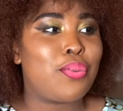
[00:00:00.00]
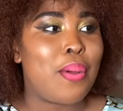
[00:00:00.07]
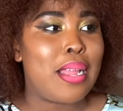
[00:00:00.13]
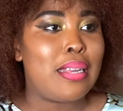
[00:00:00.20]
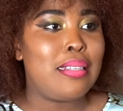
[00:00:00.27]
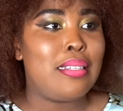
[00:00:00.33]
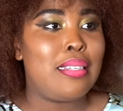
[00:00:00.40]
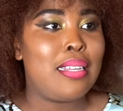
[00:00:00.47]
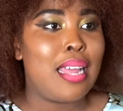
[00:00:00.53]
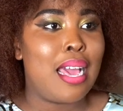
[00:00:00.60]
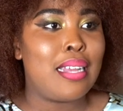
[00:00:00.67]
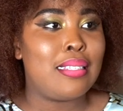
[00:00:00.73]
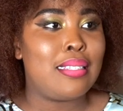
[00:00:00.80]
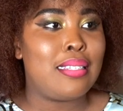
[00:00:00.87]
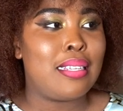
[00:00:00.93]

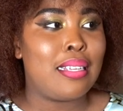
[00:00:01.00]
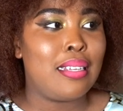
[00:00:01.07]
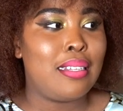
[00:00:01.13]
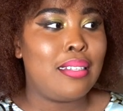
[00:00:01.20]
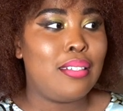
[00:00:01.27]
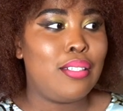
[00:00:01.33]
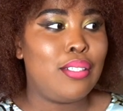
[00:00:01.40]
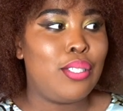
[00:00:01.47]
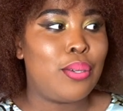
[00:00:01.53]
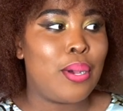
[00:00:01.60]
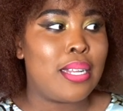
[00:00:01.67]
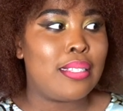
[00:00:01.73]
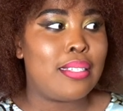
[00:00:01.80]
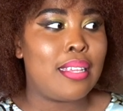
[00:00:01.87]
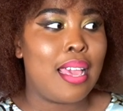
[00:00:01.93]

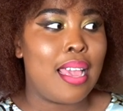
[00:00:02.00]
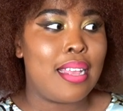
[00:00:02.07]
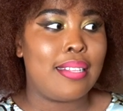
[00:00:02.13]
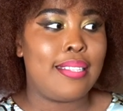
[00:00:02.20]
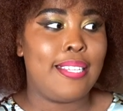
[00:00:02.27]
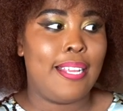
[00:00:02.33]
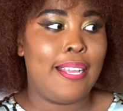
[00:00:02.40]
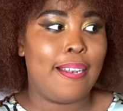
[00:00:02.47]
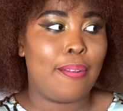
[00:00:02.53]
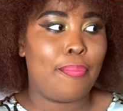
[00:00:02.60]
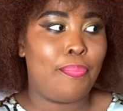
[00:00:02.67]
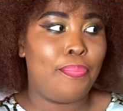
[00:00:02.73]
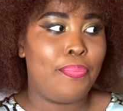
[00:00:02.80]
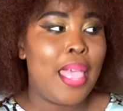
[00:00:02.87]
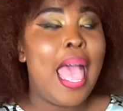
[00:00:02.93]
2018,
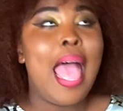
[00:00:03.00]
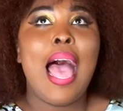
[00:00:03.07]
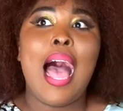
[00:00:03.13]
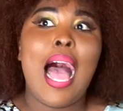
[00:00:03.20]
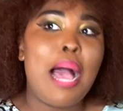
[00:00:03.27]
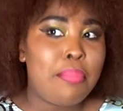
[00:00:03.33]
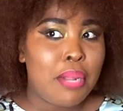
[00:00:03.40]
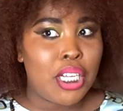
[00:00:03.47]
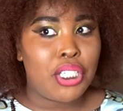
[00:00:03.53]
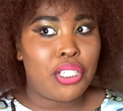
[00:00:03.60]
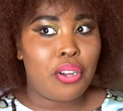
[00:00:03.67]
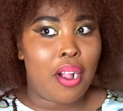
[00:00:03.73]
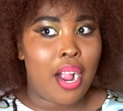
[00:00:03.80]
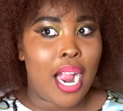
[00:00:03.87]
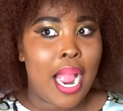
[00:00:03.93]
I'm not
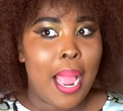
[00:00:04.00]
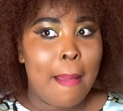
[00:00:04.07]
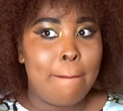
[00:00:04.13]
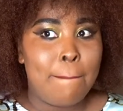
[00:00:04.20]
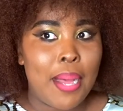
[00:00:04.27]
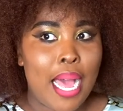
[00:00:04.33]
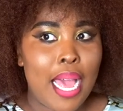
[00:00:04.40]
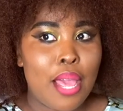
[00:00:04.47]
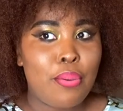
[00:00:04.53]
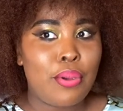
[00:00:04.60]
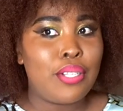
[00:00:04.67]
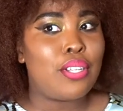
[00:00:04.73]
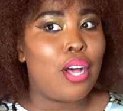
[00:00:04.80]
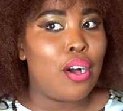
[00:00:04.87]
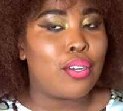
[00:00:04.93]
sure, but it
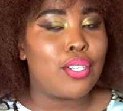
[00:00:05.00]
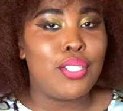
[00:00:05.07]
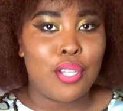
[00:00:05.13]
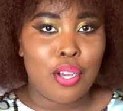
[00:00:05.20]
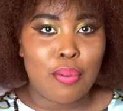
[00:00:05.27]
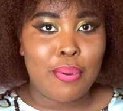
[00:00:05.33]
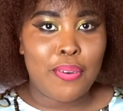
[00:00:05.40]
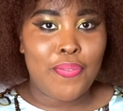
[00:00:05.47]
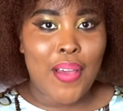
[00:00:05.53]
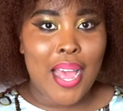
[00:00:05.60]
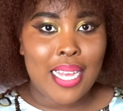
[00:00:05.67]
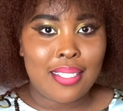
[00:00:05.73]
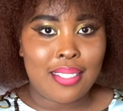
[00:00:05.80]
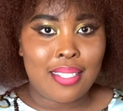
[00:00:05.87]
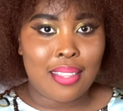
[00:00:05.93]
was
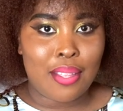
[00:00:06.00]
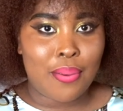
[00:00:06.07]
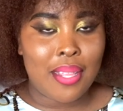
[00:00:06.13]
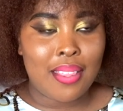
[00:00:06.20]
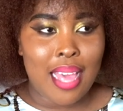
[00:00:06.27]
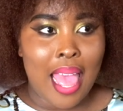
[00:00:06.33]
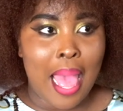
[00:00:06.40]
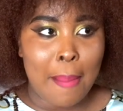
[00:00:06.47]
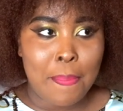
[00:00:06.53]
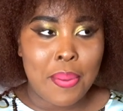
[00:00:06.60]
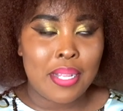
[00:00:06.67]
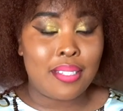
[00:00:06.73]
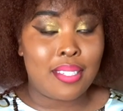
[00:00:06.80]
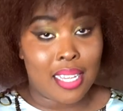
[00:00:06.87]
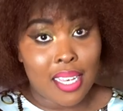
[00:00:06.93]
Oktoberfest, the one that
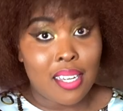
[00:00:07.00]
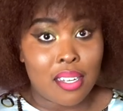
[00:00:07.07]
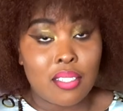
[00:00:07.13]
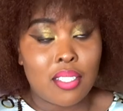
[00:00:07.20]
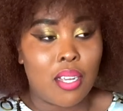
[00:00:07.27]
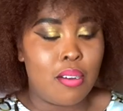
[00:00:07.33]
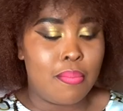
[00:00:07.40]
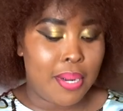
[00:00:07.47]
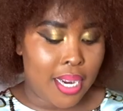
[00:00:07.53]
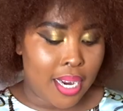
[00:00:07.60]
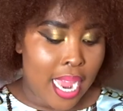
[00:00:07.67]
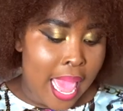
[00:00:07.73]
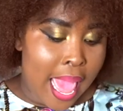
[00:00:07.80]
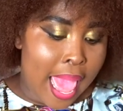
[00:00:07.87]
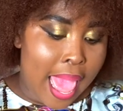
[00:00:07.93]
happens in October,
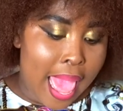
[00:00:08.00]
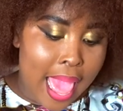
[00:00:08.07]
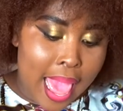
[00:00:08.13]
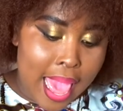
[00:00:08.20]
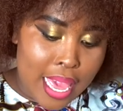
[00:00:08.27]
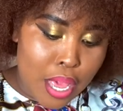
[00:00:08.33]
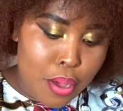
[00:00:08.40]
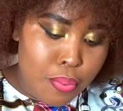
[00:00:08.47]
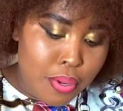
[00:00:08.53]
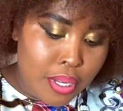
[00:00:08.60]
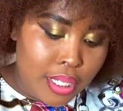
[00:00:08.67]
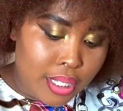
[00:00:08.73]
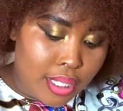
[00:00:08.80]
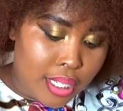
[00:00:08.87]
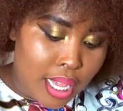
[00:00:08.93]
and it
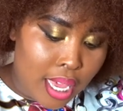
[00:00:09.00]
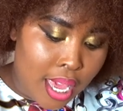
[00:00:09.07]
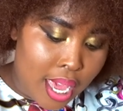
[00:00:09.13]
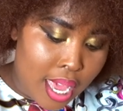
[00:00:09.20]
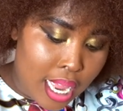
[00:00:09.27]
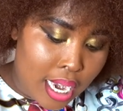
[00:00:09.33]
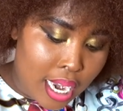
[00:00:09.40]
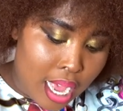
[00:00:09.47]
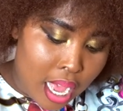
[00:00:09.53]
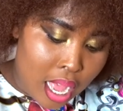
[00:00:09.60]
was in